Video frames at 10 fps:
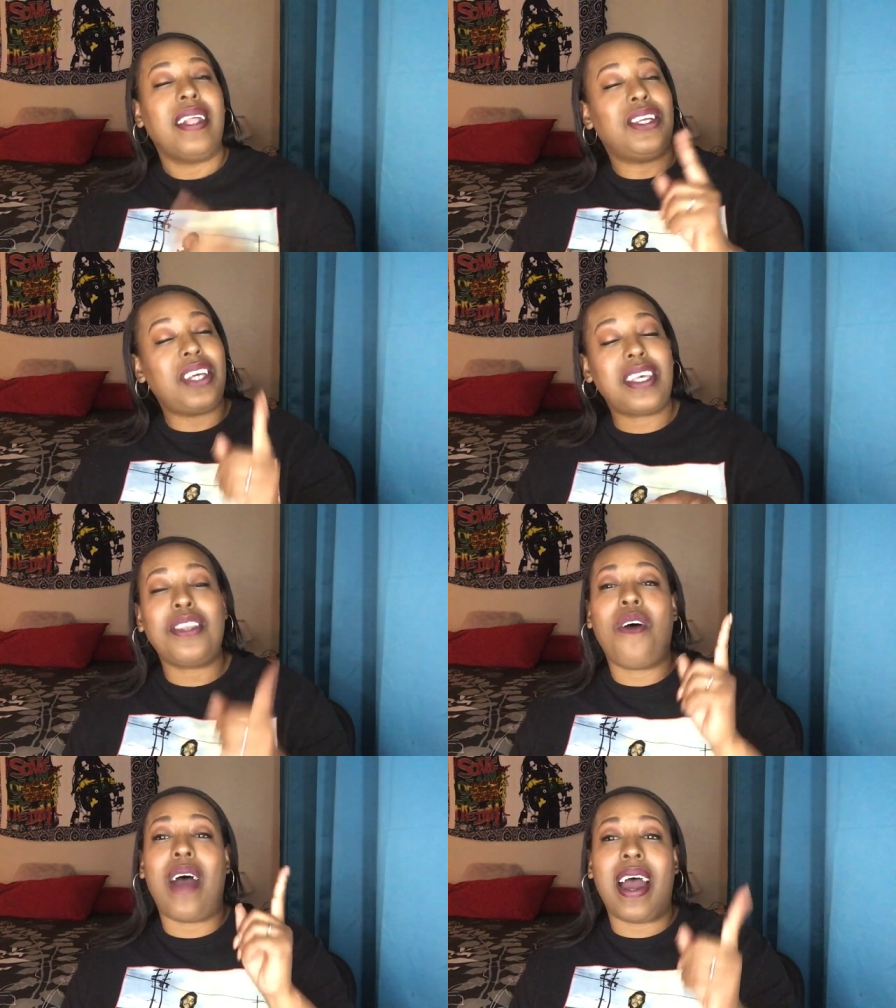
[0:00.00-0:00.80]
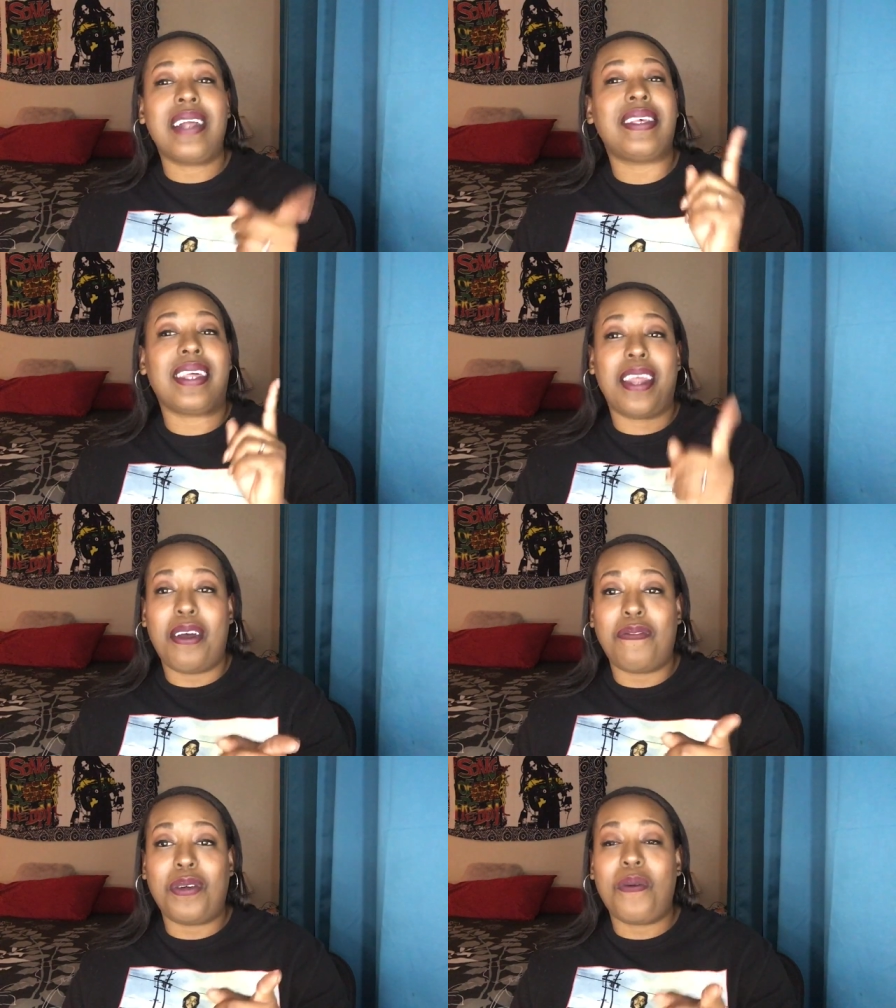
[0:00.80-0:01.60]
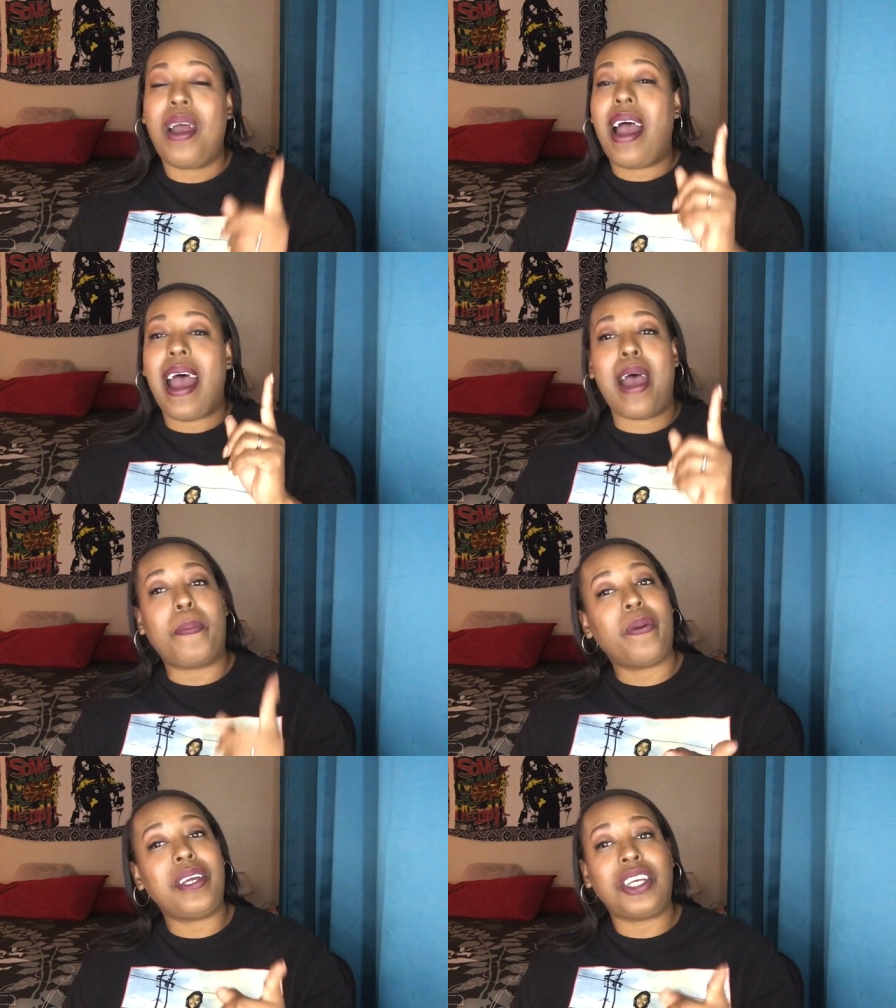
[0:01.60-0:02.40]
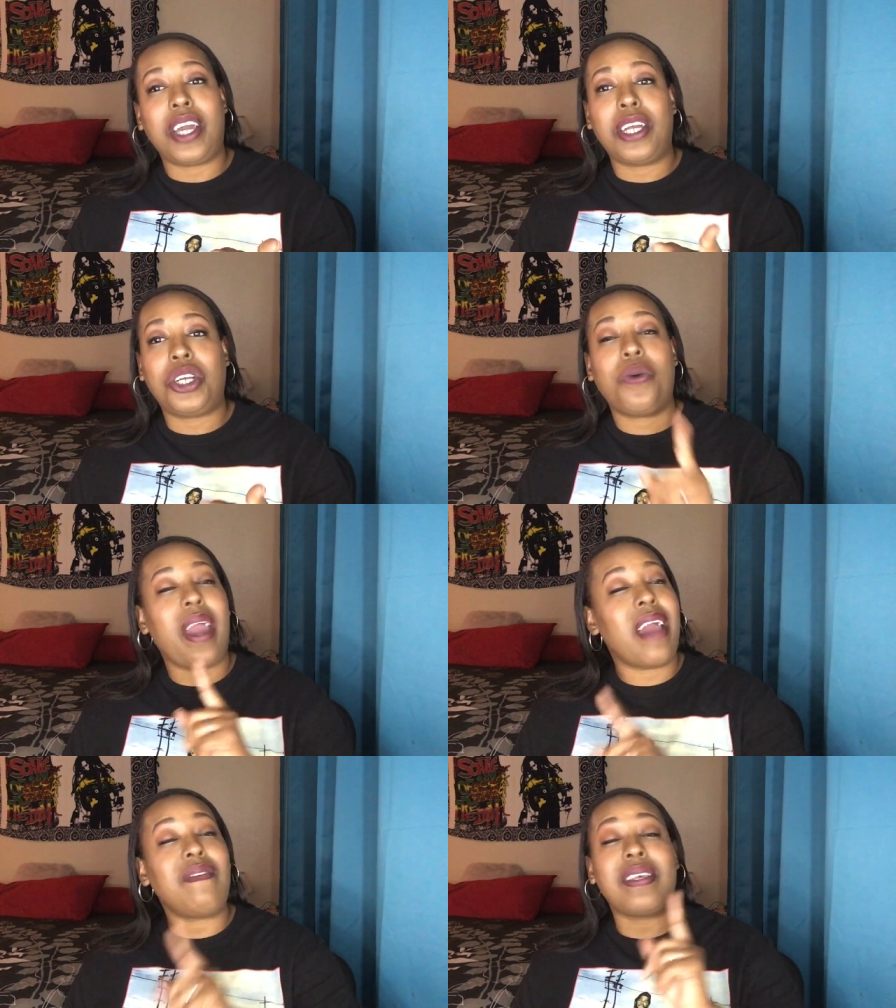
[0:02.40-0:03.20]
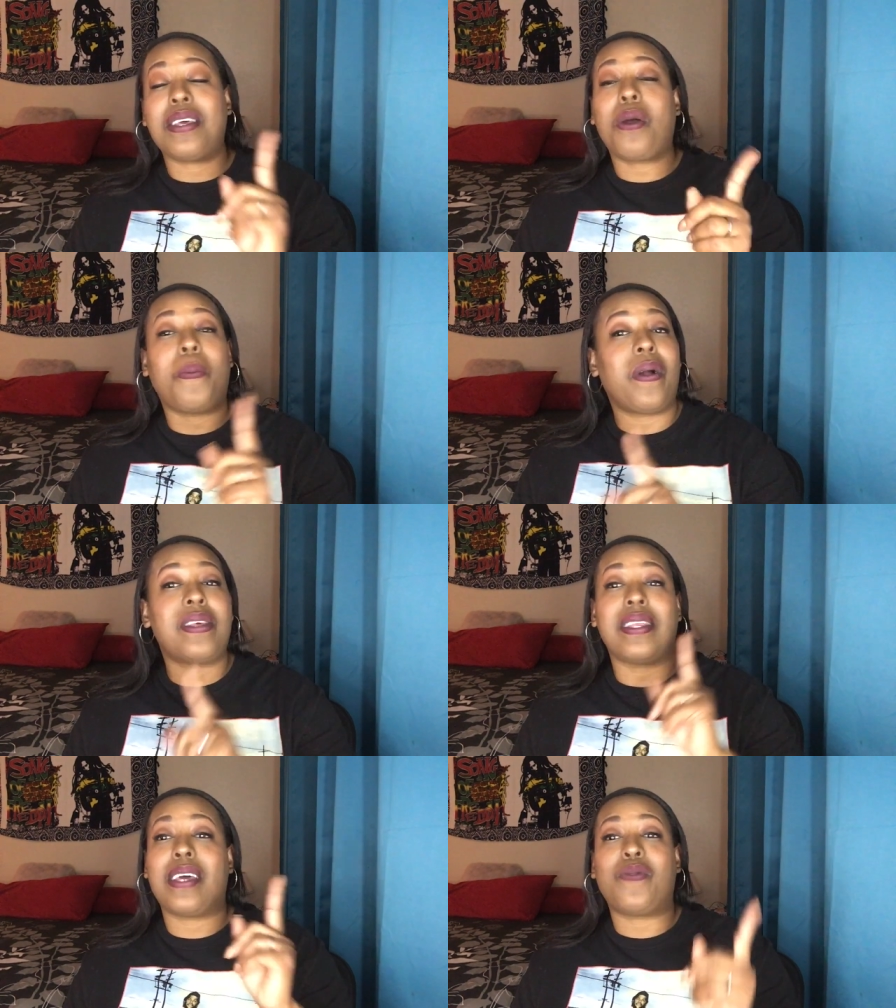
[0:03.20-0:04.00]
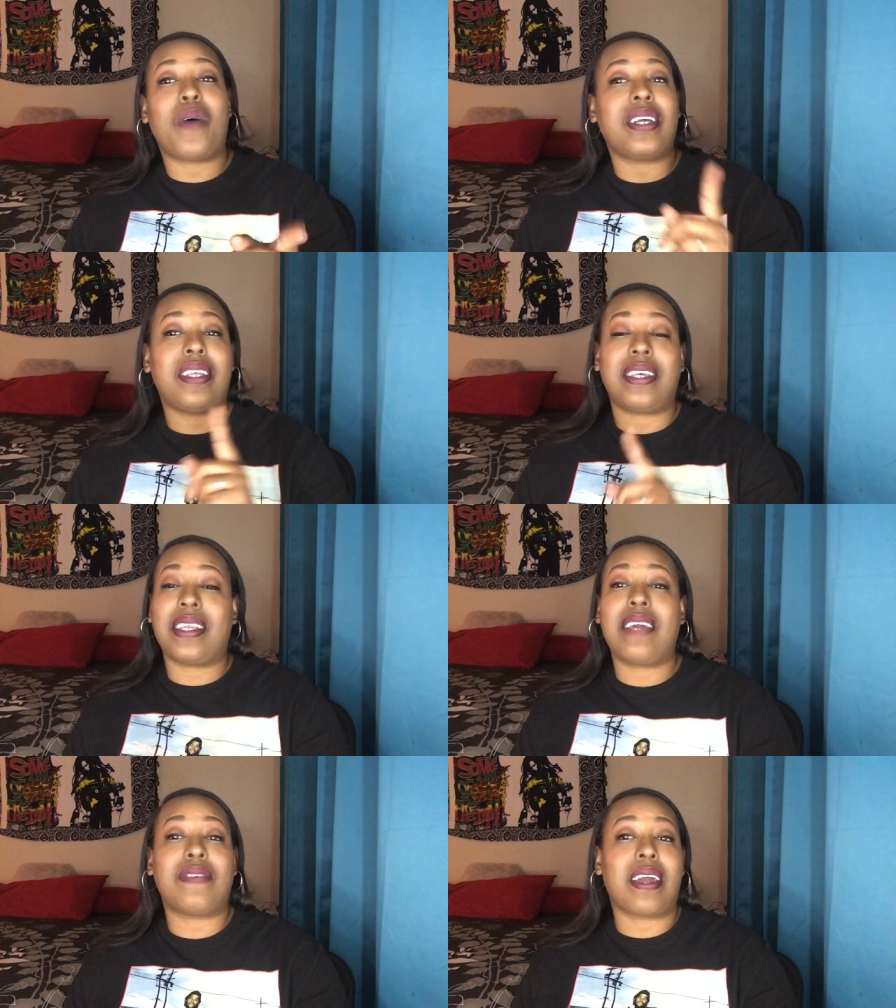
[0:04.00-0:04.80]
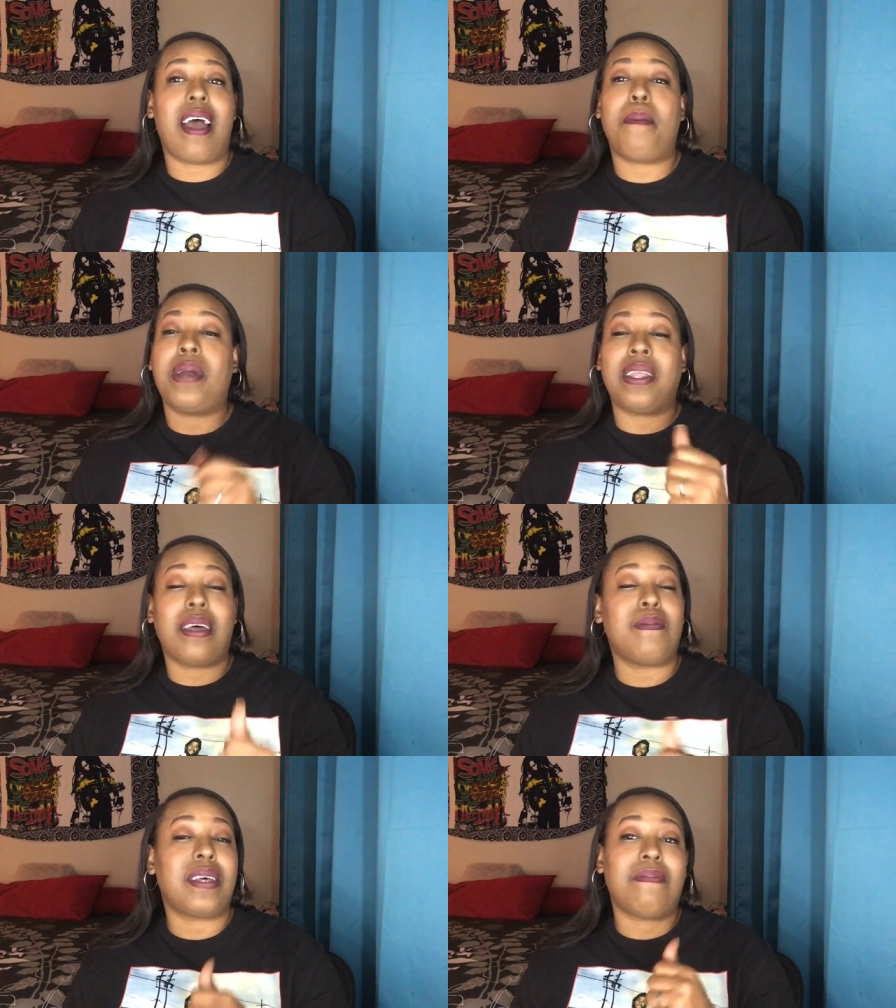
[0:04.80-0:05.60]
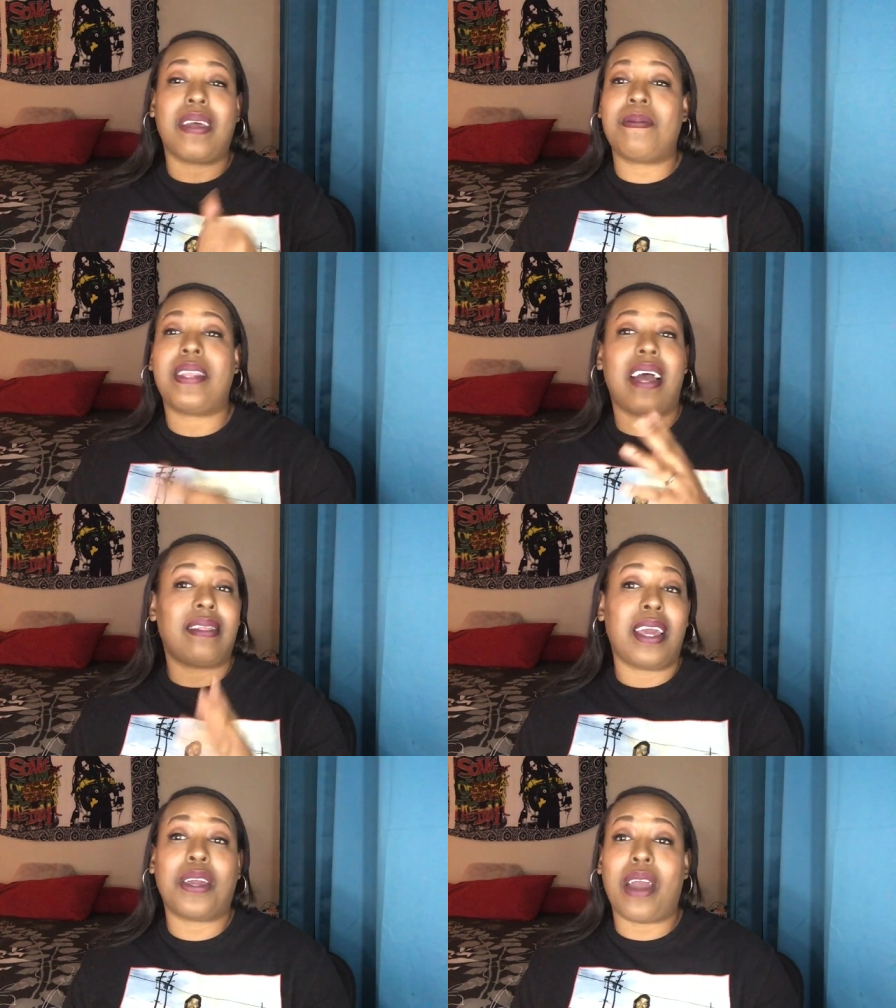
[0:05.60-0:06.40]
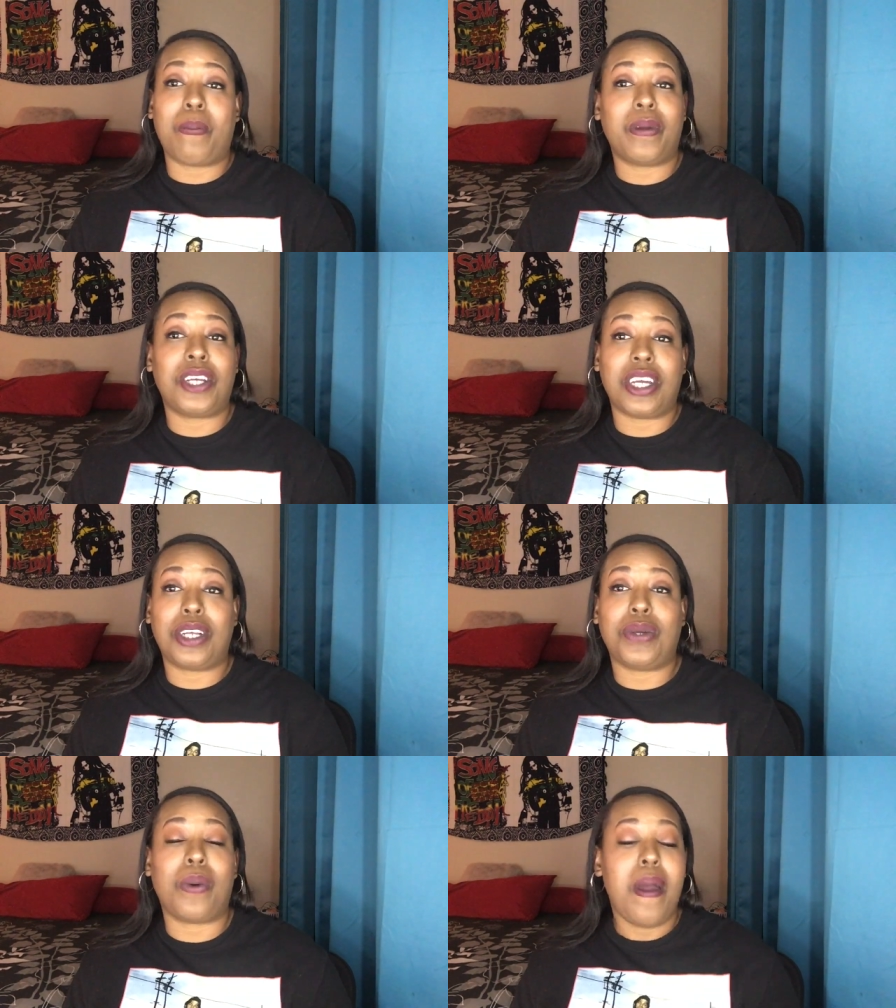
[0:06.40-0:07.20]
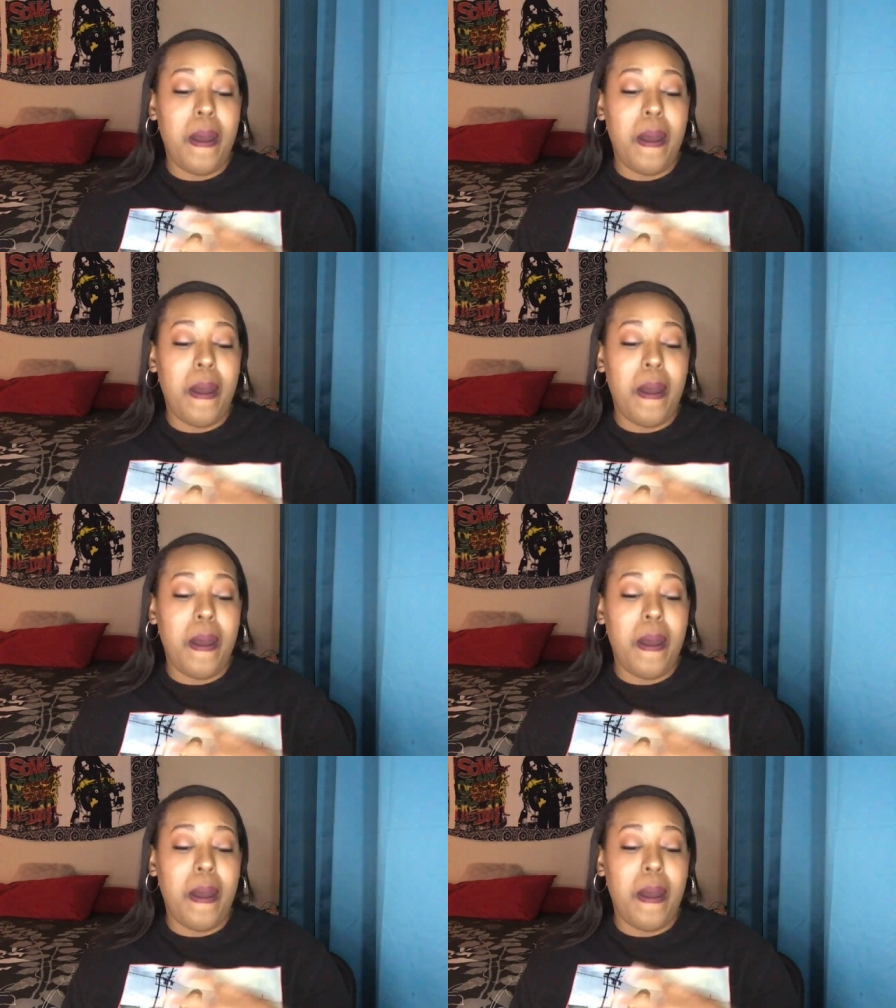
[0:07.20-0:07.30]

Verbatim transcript: Just know Auntie love you. I appreciate you. Every single person that's watching this and leaves a comment, thumbs up, thumbs down, thank you. I appreciate you.